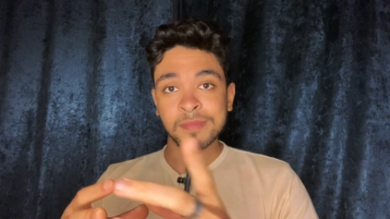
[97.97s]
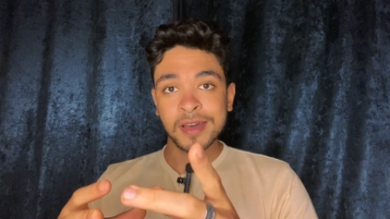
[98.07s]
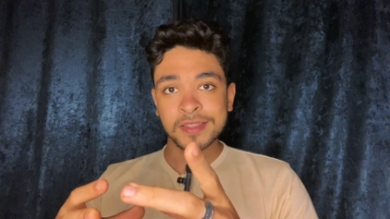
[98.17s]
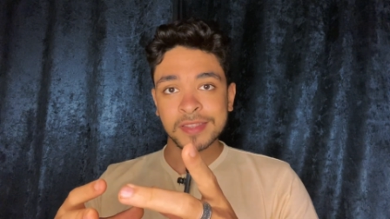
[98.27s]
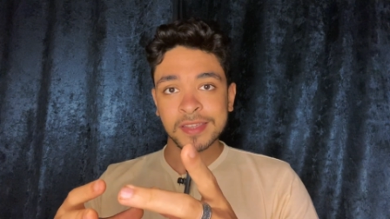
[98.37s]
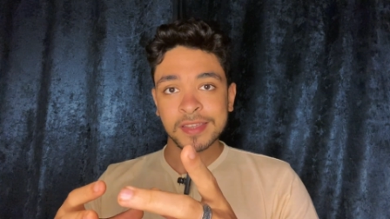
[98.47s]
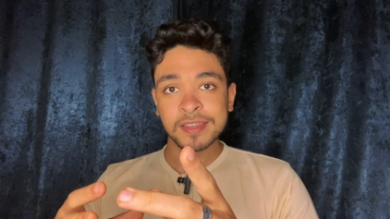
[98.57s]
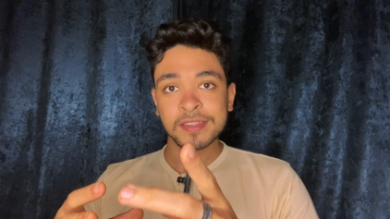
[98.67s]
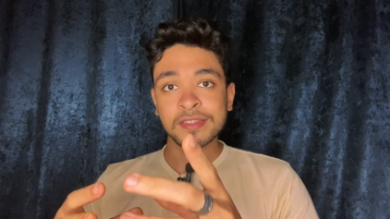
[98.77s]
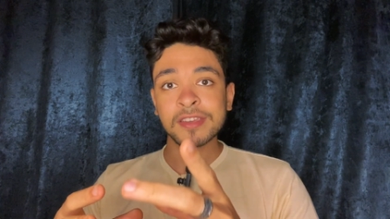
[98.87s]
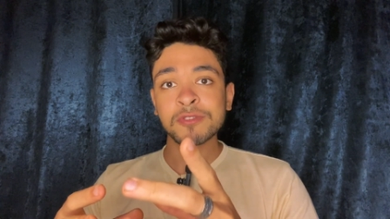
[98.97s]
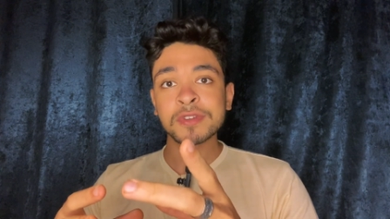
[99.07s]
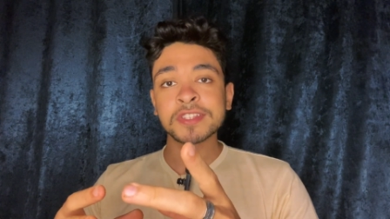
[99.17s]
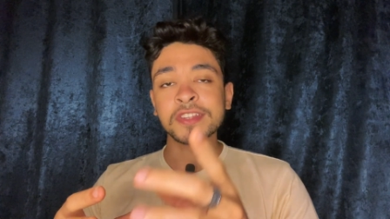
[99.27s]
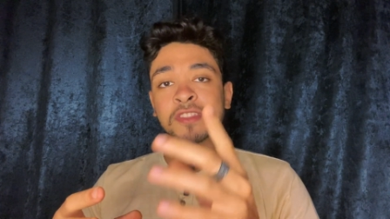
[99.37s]
But
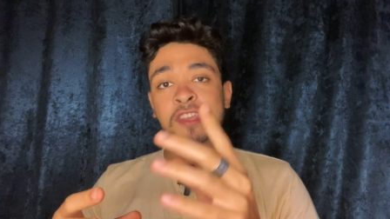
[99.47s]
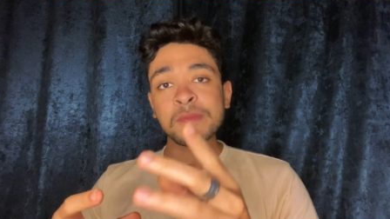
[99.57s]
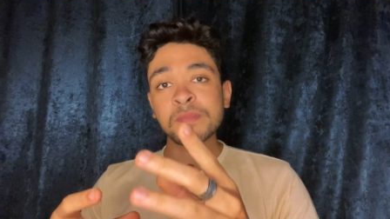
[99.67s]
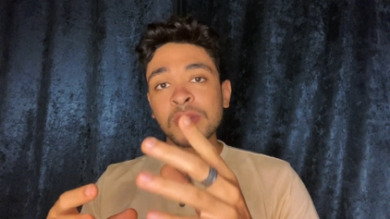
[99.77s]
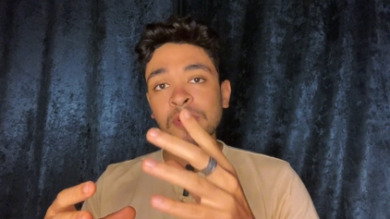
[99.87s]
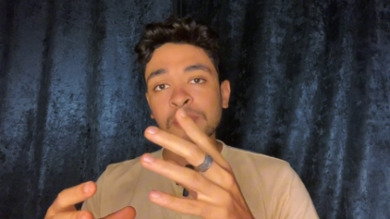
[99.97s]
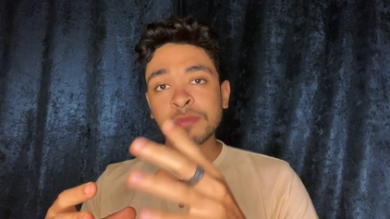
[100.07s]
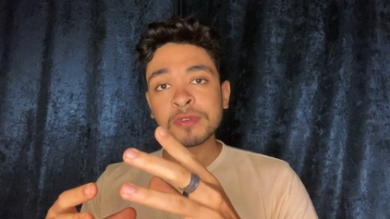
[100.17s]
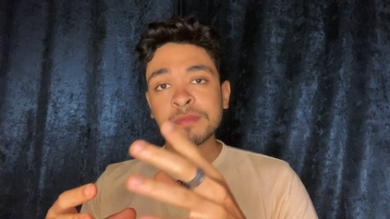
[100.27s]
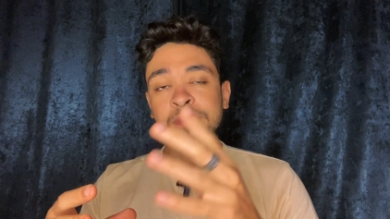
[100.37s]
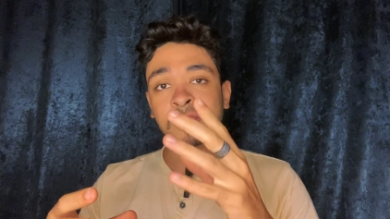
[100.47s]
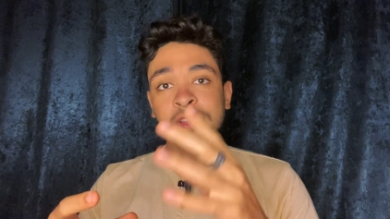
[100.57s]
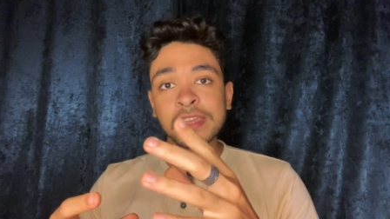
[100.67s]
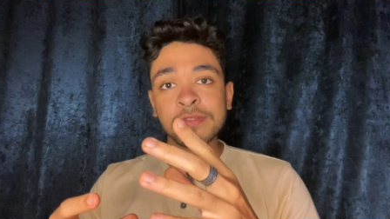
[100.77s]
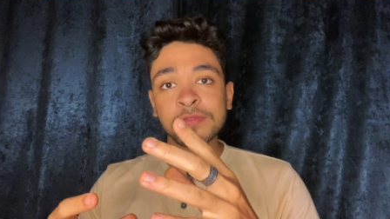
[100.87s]
there is a deep-rooted
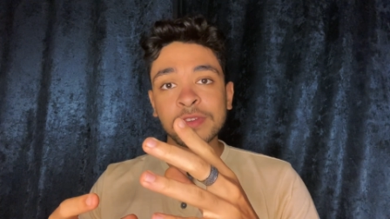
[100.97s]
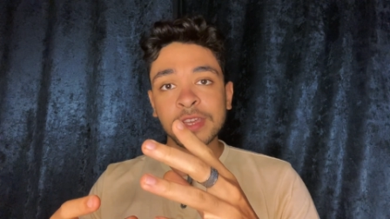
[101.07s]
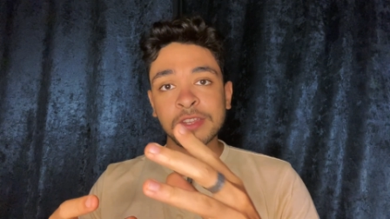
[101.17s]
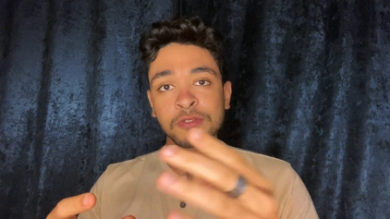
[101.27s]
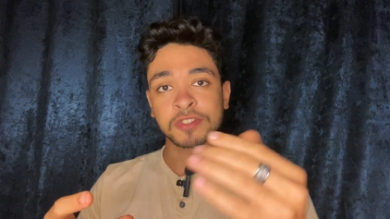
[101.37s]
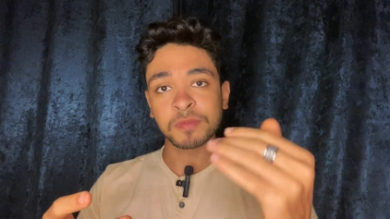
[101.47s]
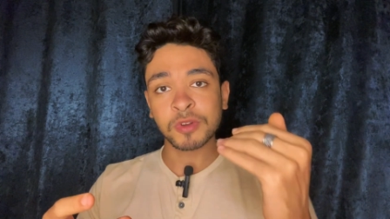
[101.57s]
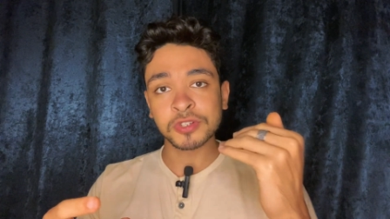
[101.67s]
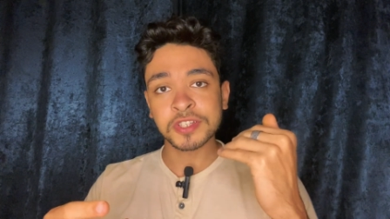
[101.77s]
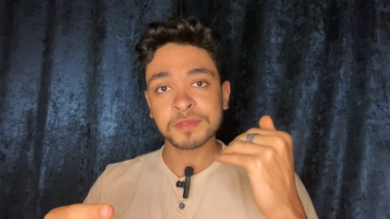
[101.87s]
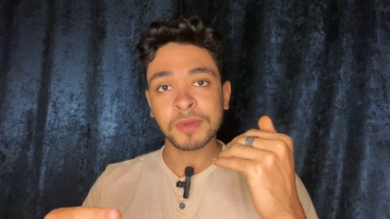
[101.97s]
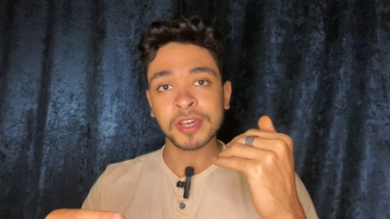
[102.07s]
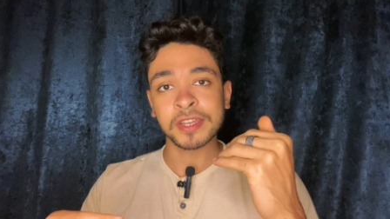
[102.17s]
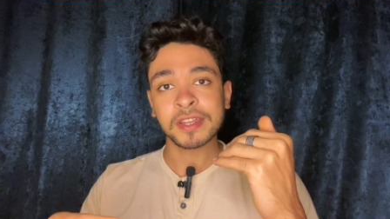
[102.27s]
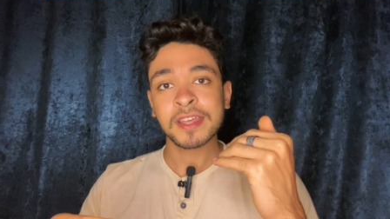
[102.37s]
belief in your subconscious
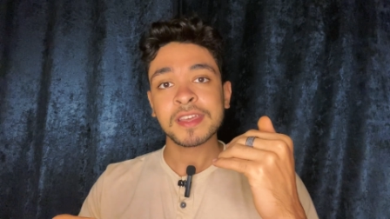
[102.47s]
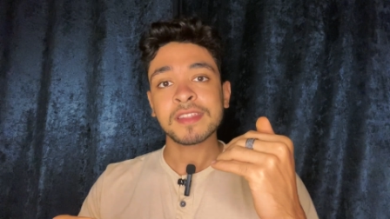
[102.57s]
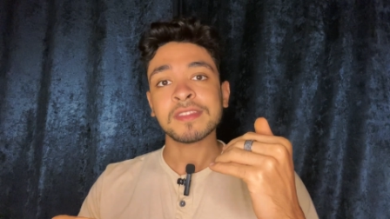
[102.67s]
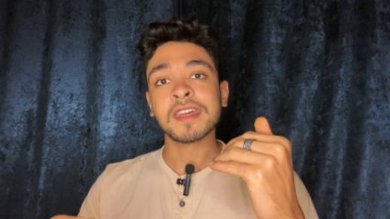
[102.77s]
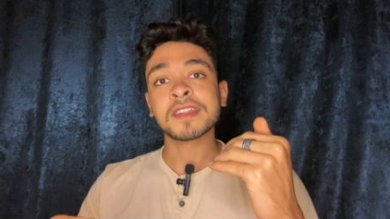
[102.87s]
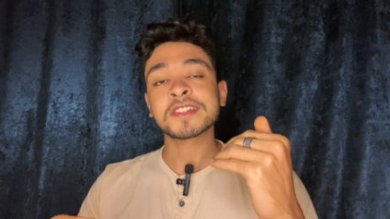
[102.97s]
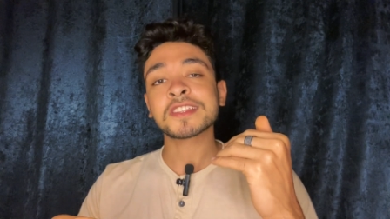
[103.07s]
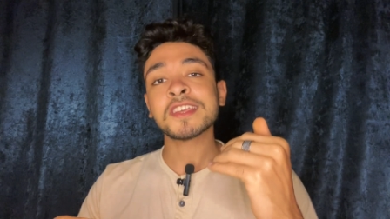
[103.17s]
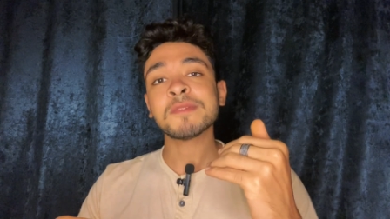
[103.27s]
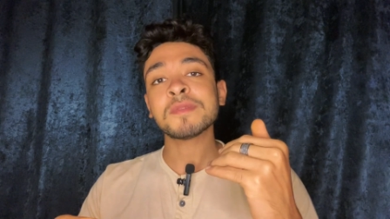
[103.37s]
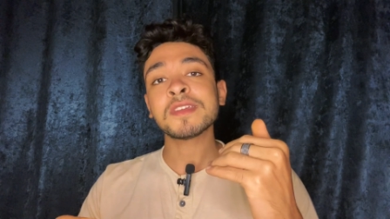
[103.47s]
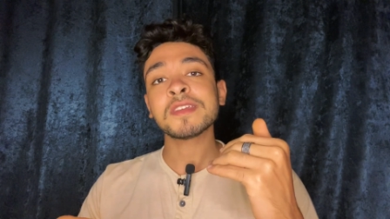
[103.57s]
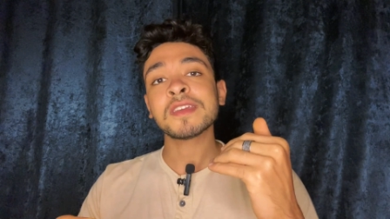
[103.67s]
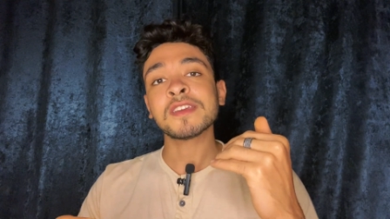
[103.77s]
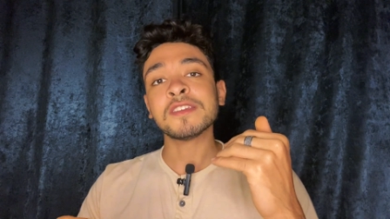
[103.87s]
mind that is
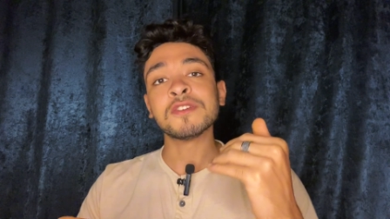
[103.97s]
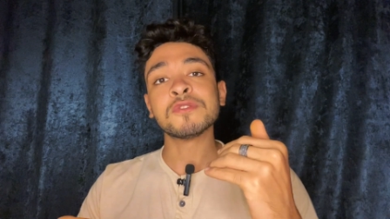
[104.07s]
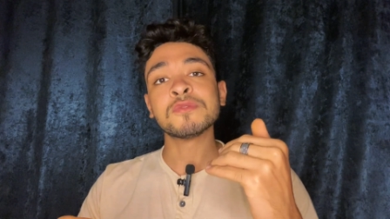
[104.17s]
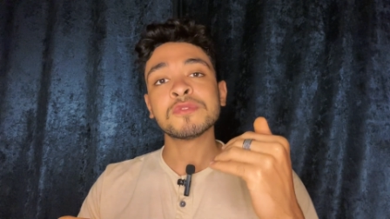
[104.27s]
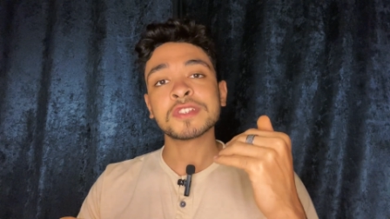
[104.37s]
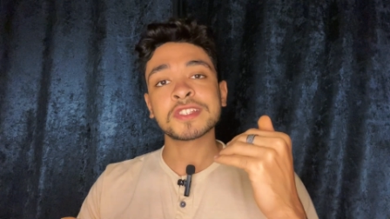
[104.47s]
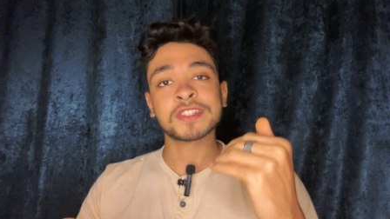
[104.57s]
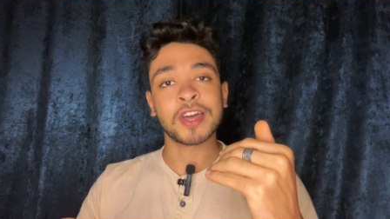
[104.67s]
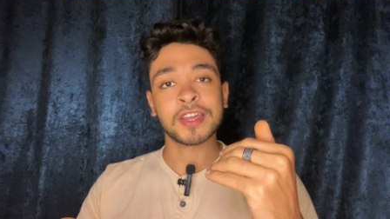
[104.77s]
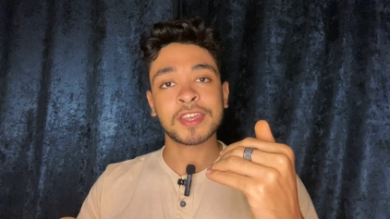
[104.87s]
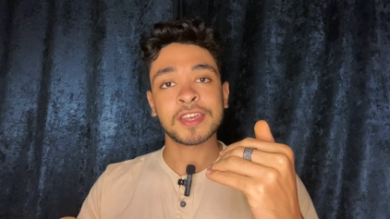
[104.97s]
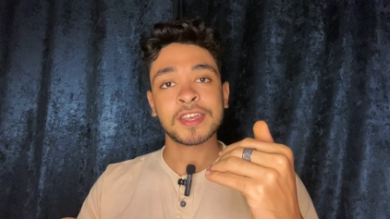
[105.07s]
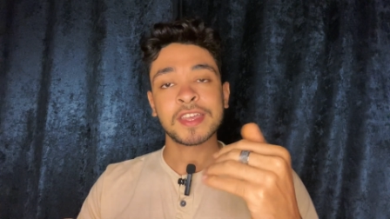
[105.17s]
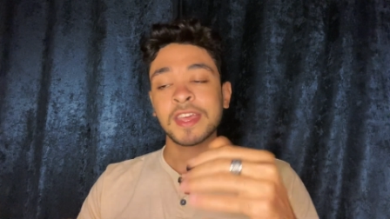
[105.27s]
keeping you stuck.